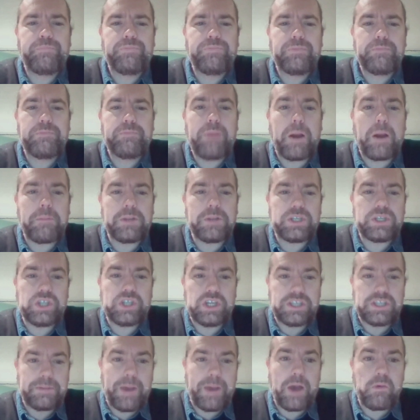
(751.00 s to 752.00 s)

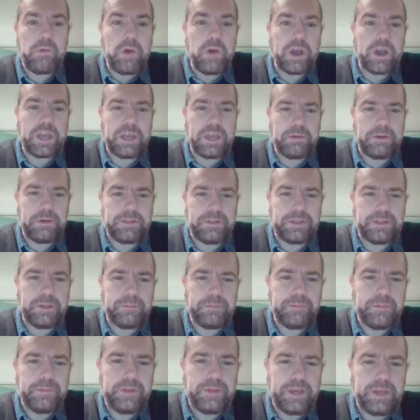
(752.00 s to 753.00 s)
publishers about working with
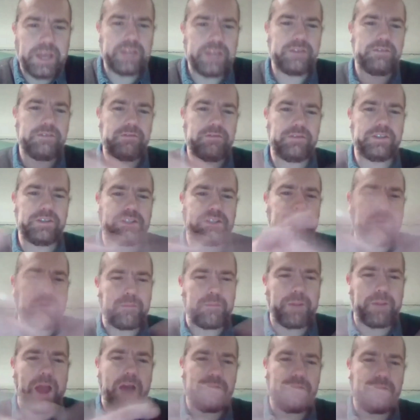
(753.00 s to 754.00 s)
them in different
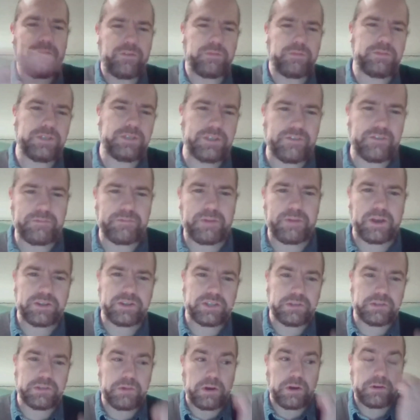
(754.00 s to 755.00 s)
platforms in different parts
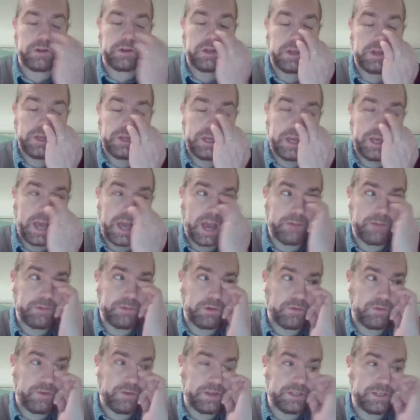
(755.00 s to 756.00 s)
of the world. And we
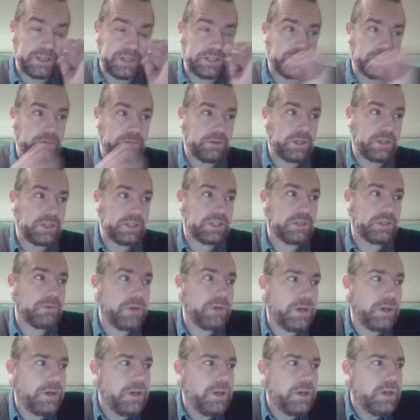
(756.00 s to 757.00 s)
were recently talking
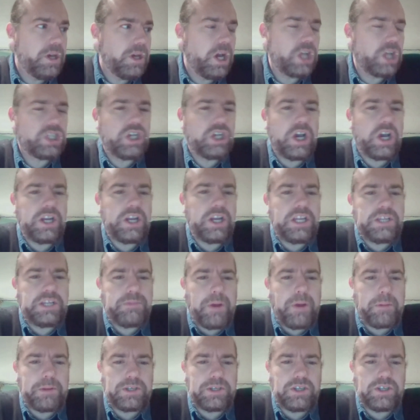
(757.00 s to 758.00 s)
to a Chinese
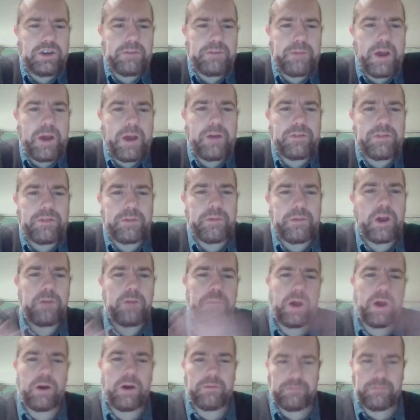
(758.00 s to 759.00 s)
publisher about a
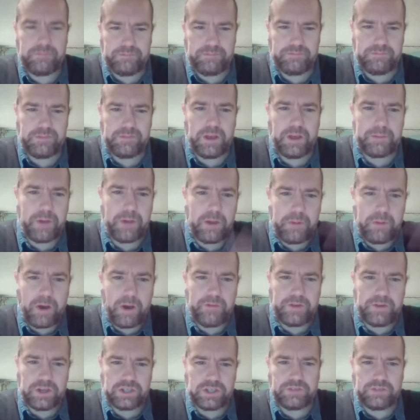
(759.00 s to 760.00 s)
mobile
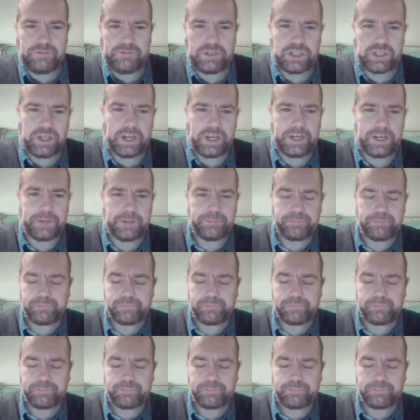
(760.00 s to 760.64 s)
version for China.